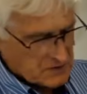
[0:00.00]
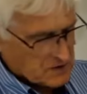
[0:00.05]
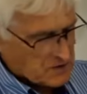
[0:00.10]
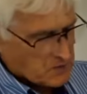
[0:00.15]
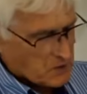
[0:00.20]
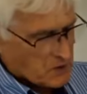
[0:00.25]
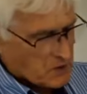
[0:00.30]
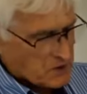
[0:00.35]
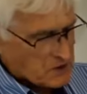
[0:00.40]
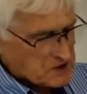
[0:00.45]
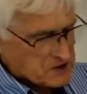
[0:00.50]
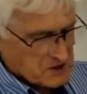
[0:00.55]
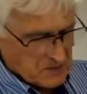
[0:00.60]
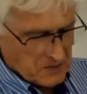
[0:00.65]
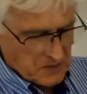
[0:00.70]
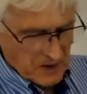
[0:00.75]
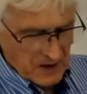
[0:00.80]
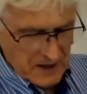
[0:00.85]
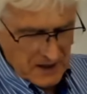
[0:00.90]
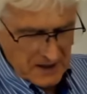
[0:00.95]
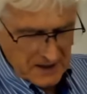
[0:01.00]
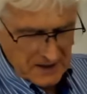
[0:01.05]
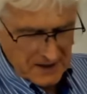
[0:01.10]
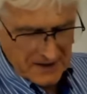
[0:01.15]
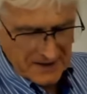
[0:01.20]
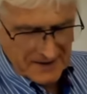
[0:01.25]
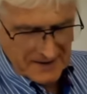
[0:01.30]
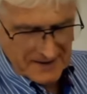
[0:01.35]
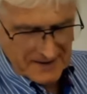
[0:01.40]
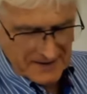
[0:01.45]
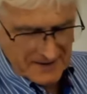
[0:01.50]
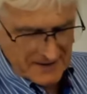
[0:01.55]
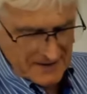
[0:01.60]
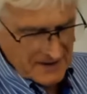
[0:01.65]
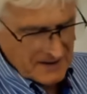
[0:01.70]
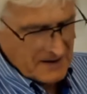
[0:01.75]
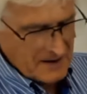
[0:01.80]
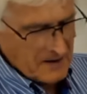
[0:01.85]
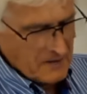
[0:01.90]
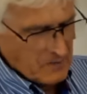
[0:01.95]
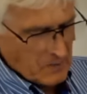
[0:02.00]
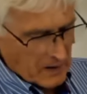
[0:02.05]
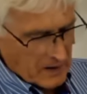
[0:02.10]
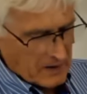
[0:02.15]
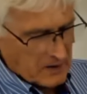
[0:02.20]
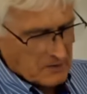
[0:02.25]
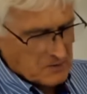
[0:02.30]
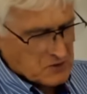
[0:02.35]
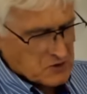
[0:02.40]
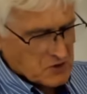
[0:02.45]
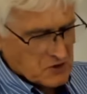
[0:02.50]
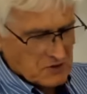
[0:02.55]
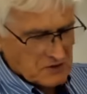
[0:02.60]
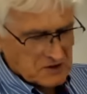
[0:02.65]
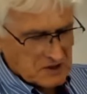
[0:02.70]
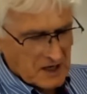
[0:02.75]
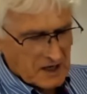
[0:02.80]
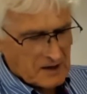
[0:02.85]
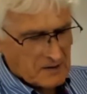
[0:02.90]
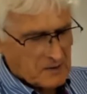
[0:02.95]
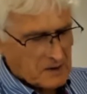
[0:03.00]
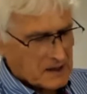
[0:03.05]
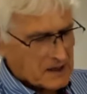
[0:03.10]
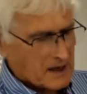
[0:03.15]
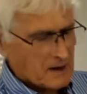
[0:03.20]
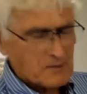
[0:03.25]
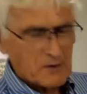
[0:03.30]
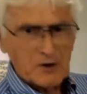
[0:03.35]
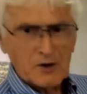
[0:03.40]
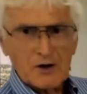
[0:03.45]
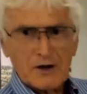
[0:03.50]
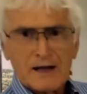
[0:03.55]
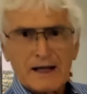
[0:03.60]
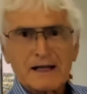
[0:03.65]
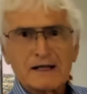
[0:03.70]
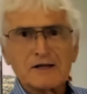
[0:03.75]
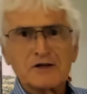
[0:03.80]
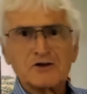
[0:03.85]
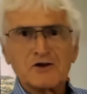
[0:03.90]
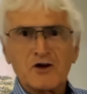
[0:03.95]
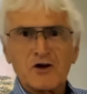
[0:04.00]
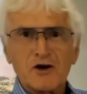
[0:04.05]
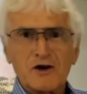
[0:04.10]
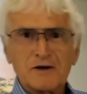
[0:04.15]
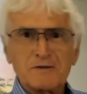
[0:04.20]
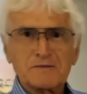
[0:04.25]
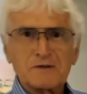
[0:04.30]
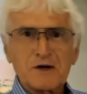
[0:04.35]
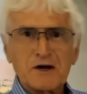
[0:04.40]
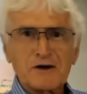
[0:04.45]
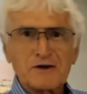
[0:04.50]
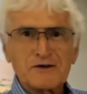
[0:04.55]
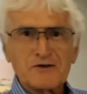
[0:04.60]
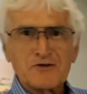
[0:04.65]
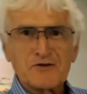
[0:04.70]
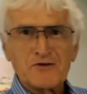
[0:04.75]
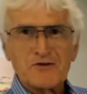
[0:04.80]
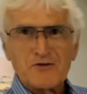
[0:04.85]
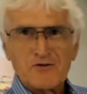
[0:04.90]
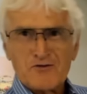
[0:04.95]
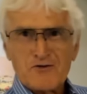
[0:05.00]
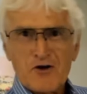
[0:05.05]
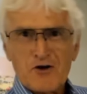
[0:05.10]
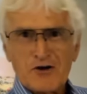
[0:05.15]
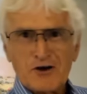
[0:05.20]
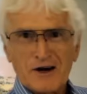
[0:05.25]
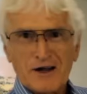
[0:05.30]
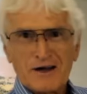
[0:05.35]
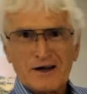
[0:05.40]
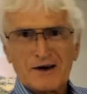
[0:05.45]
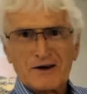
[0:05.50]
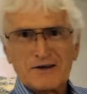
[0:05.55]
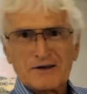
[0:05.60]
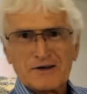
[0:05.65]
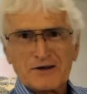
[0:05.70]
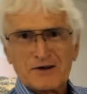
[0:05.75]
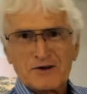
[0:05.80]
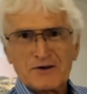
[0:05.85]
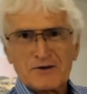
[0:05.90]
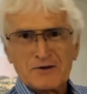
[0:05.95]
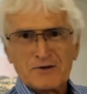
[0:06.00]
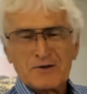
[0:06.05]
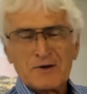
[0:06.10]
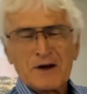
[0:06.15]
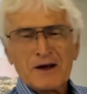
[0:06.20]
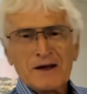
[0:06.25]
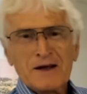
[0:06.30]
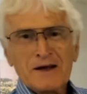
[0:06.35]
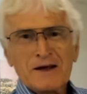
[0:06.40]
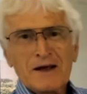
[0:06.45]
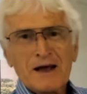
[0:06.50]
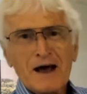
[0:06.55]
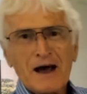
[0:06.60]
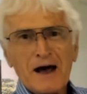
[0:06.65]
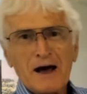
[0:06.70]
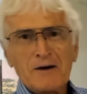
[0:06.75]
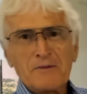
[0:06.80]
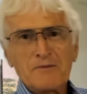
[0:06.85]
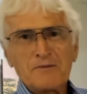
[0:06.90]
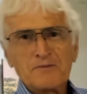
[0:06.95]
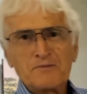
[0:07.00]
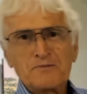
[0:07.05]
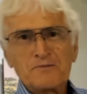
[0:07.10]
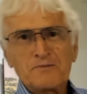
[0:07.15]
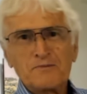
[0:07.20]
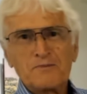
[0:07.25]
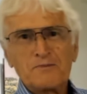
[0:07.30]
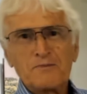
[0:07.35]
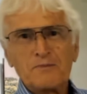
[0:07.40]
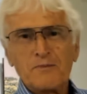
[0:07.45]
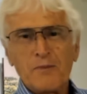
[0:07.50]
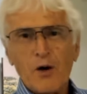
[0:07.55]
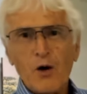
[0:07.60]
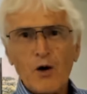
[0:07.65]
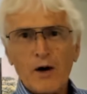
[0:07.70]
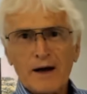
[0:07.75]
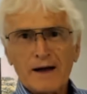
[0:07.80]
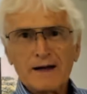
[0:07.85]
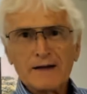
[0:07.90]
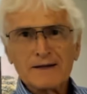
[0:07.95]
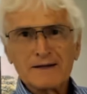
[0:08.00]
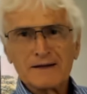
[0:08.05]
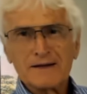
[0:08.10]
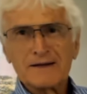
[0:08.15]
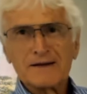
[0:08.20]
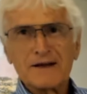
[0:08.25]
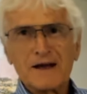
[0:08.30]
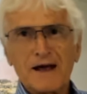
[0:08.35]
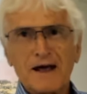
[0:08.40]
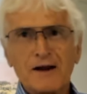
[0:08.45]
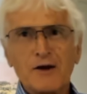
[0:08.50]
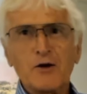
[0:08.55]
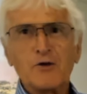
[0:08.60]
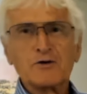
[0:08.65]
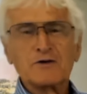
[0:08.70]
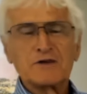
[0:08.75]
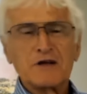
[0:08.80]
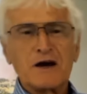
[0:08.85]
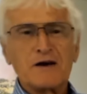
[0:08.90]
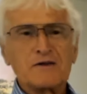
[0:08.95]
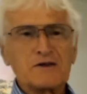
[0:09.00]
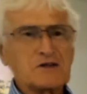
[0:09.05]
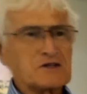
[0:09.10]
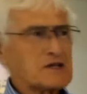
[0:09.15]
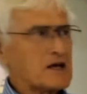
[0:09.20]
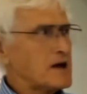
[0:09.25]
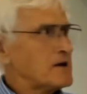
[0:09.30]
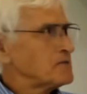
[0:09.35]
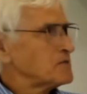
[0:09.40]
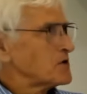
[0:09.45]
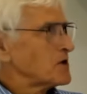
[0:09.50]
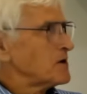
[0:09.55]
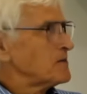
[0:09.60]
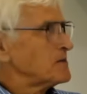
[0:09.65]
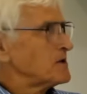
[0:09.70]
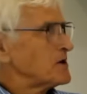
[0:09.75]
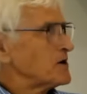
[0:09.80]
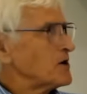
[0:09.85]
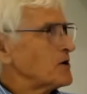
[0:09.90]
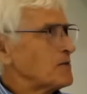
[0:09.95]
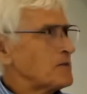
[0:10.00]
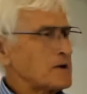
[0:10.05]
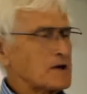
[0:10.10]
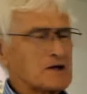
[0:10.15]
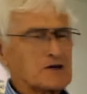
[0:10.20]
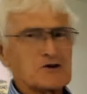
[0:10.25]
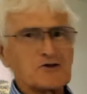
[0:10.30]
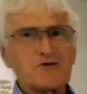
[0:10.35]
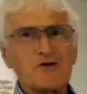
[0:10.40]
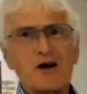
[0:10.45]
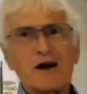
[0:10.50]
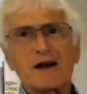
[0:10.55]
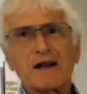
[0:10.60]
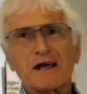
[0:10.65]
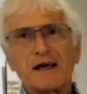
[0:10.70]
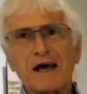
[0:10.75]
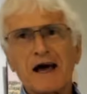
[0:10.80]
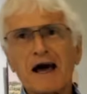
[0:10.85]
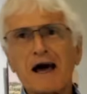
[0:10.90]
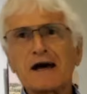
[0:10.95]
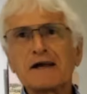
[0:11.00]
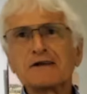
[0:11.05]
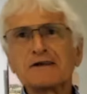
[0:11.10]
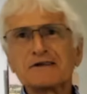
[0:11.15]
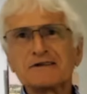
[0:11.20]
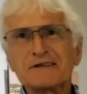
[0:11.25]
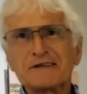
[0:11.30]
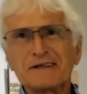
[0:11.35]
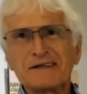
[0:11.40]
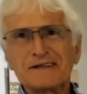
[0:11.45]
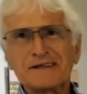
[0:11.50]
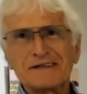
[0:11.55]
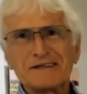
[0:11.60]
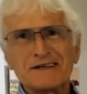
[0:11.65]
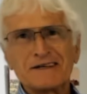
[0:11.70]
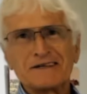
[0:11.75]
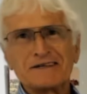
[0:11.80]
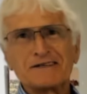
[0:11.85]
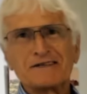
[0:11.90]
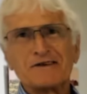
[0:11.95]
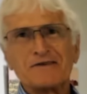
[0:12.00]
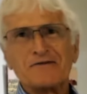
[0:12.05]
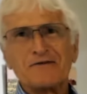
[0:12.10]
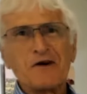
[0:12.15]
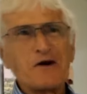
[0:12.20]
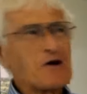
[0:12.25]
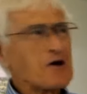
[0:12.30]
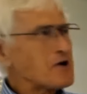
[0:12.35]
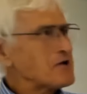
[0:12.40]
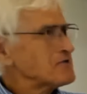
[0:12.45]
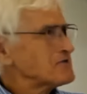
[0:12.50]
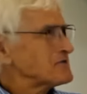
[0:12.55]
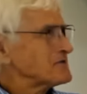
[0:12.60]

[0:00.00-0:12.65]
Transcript: a price to pay. But I'm sure it's going to become a collector's item, so I'd strongly urge you to buy it. And also at the same time, you're helping a struggling artist to survive.